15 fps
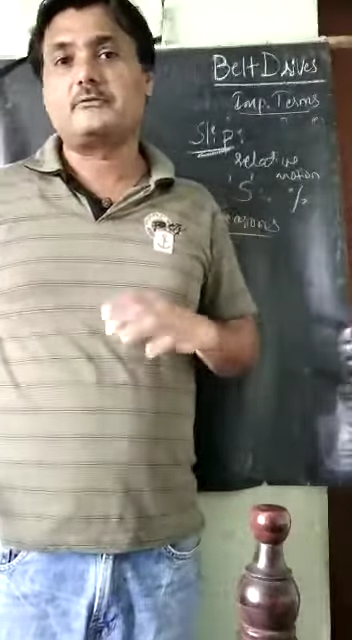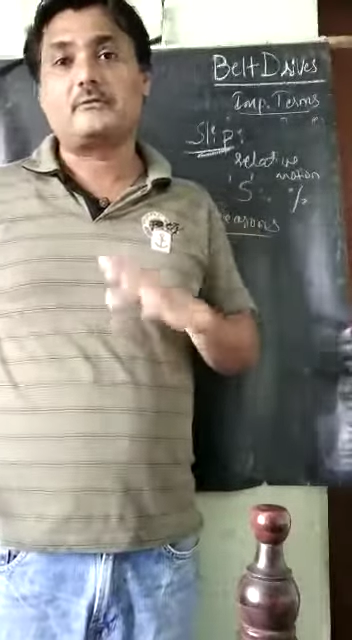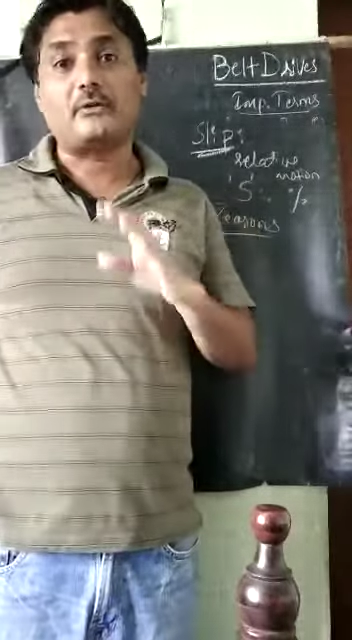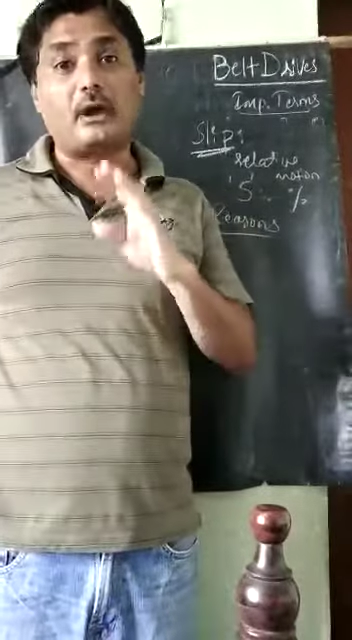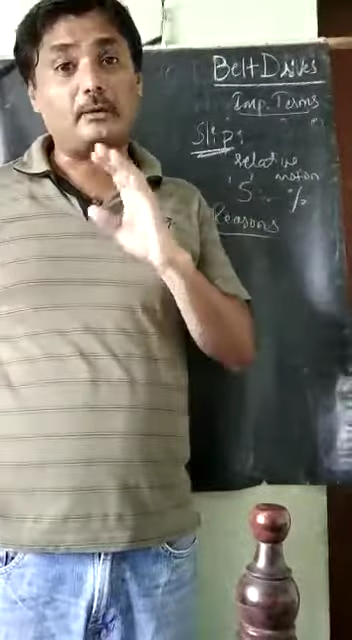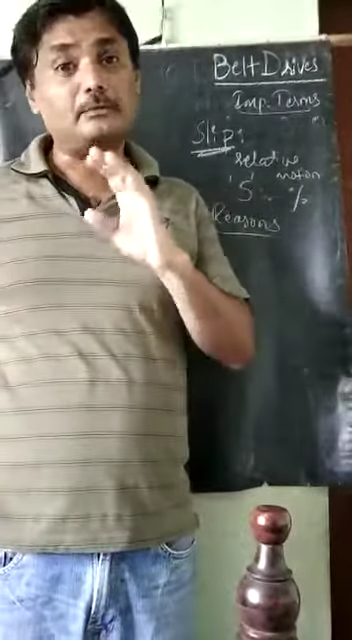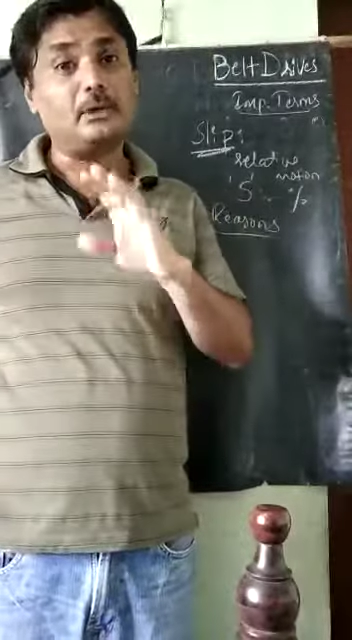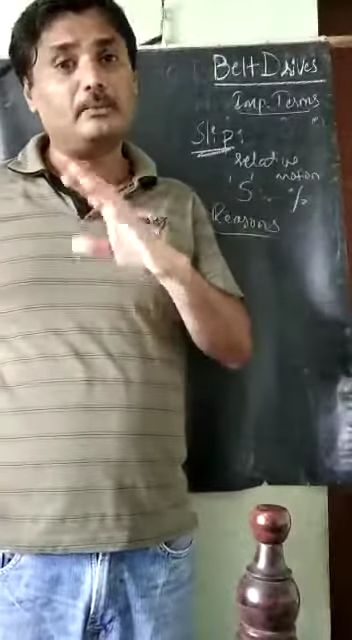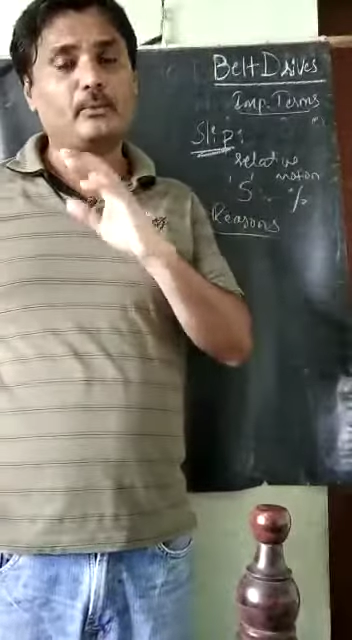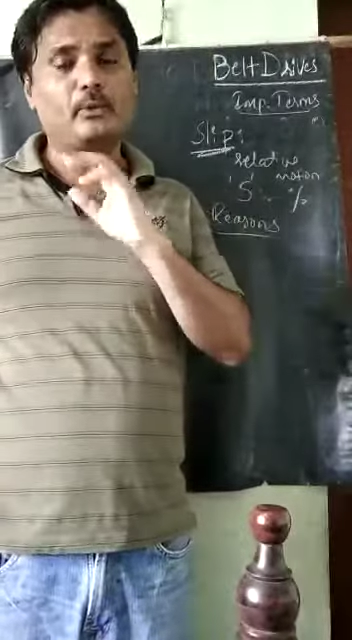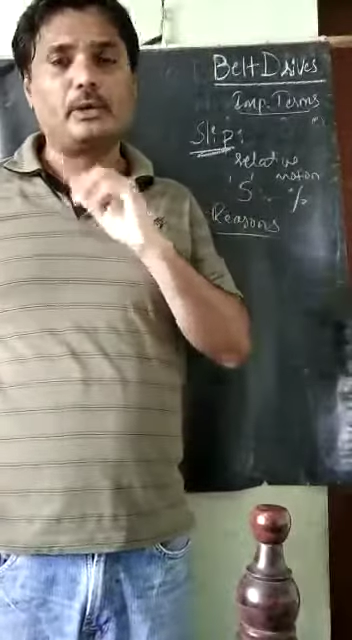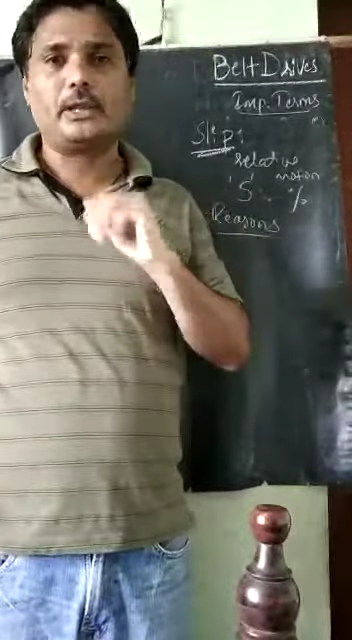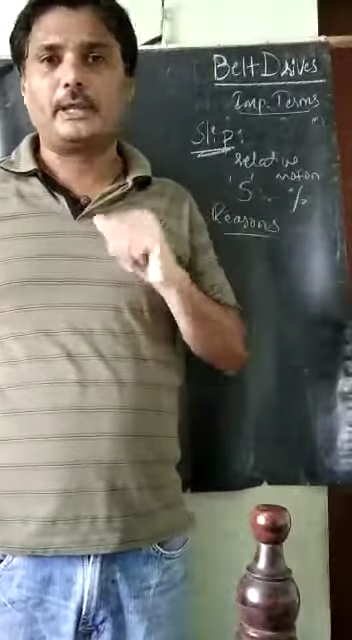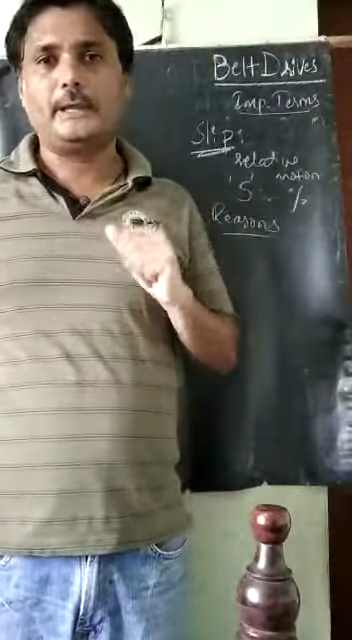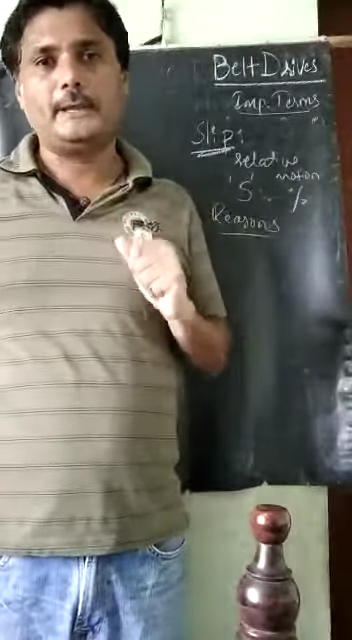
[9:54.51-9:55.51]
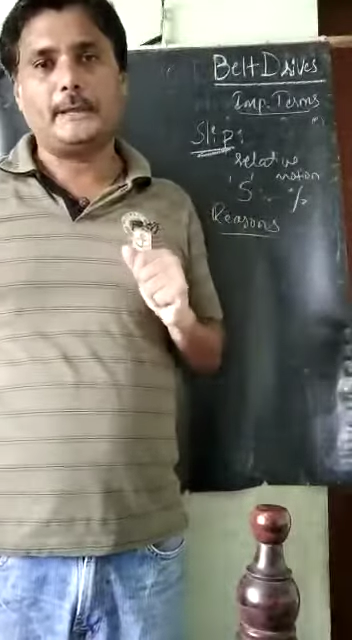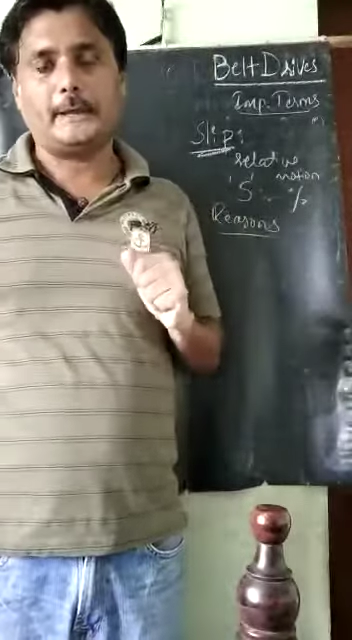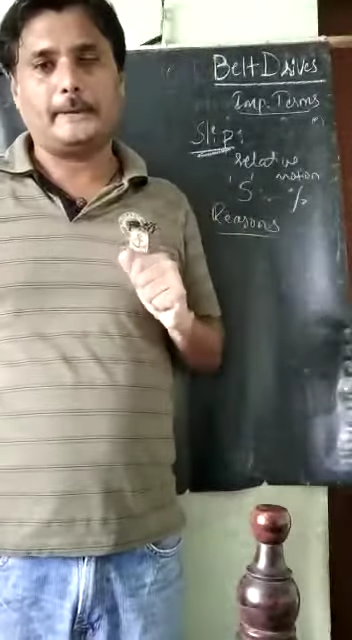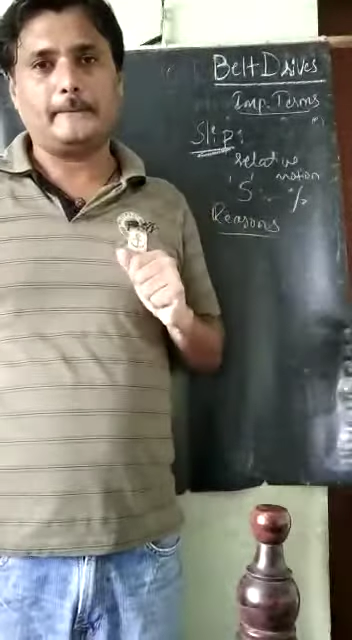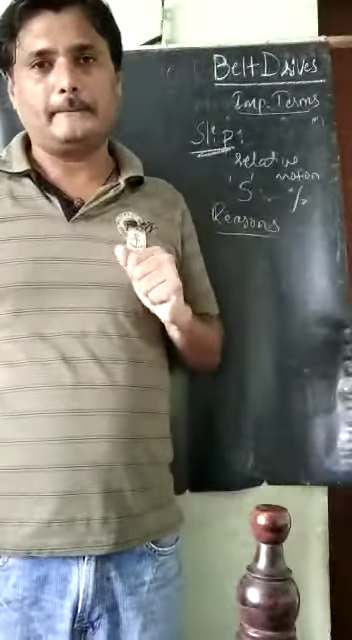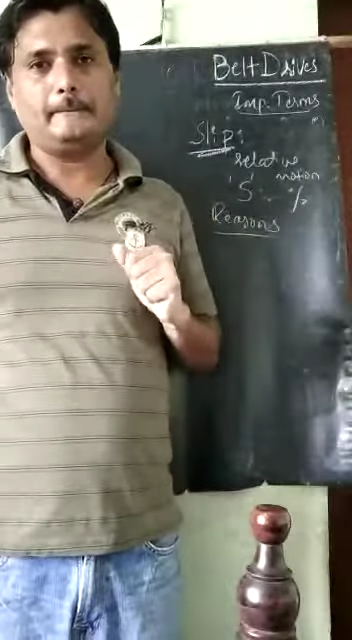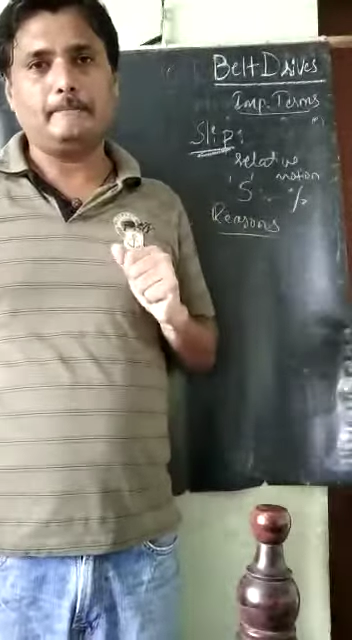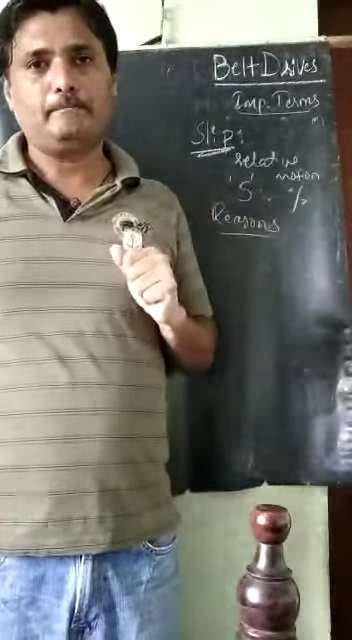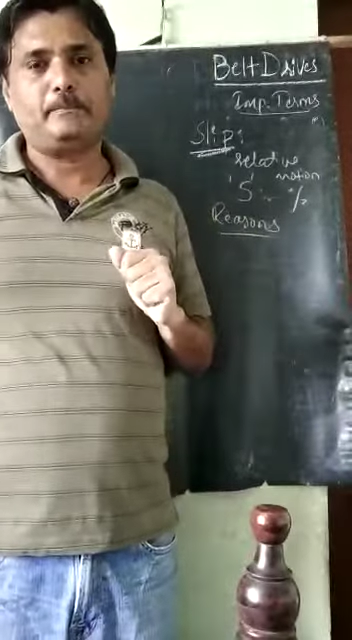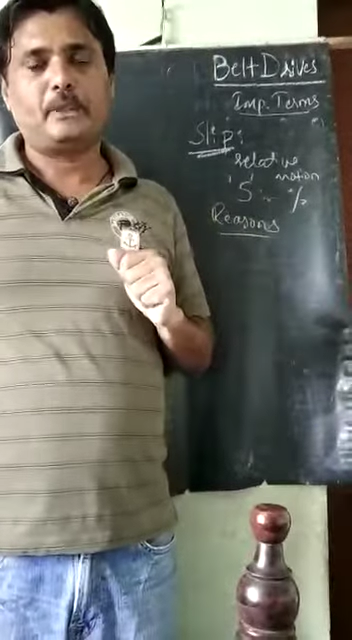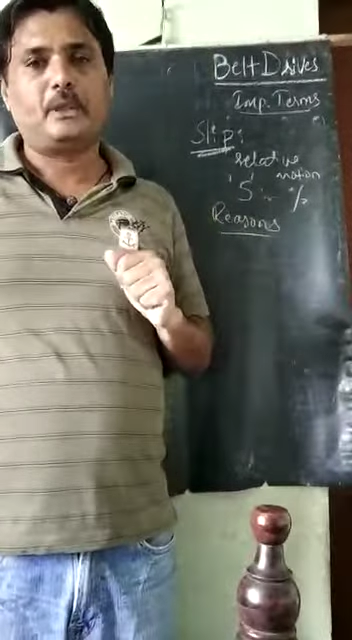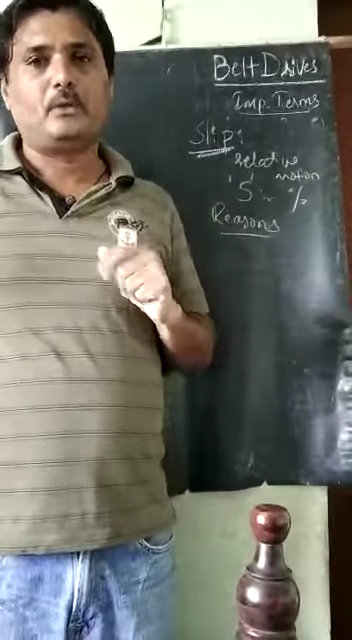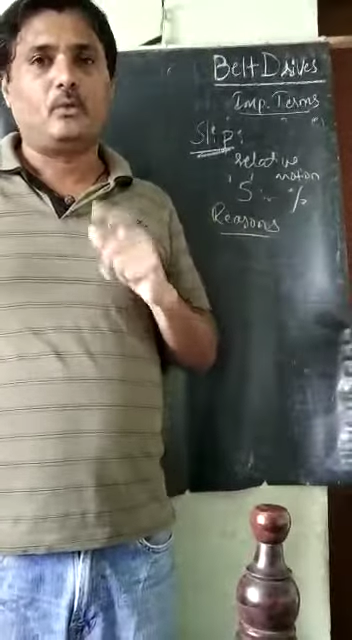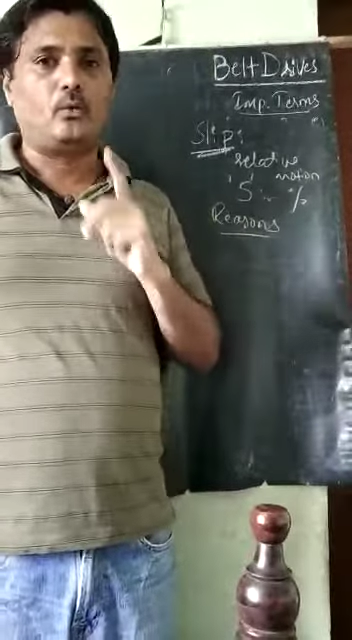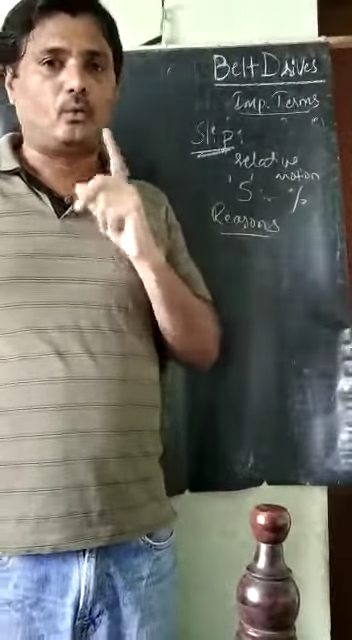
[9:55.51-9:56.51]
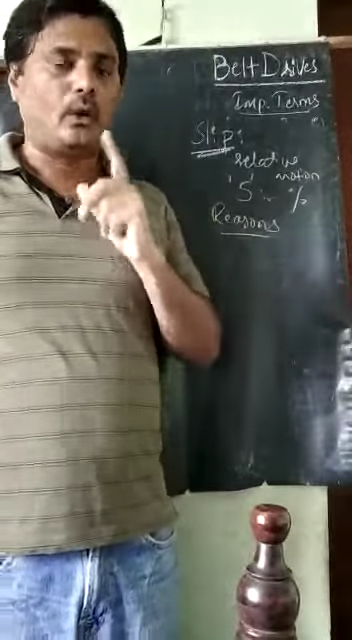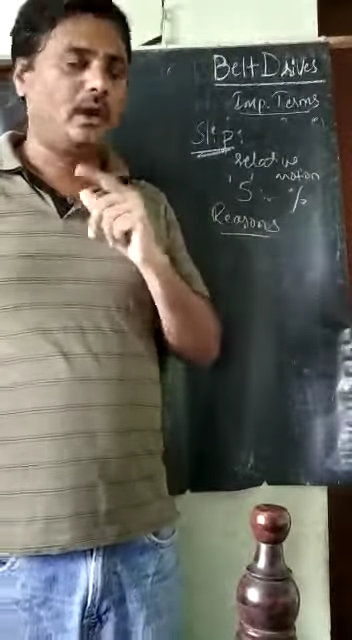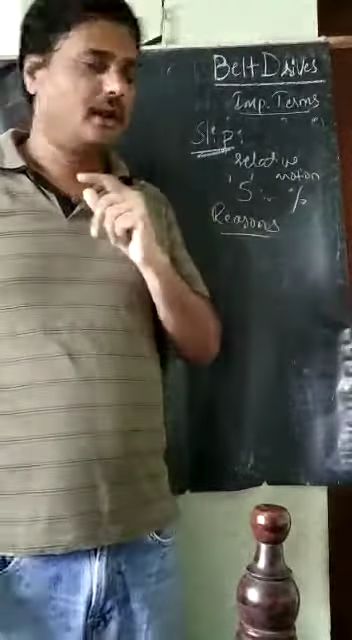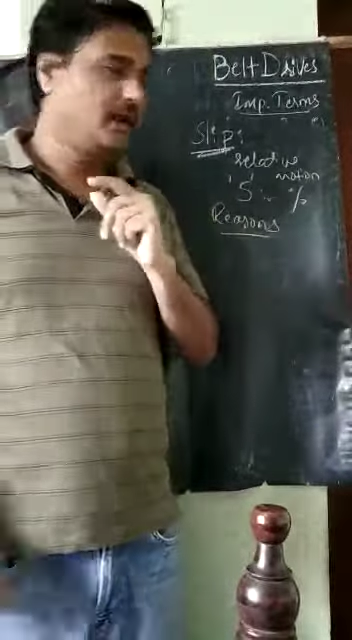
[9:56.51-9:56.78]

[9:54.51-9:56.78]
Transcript: from the pulley here? One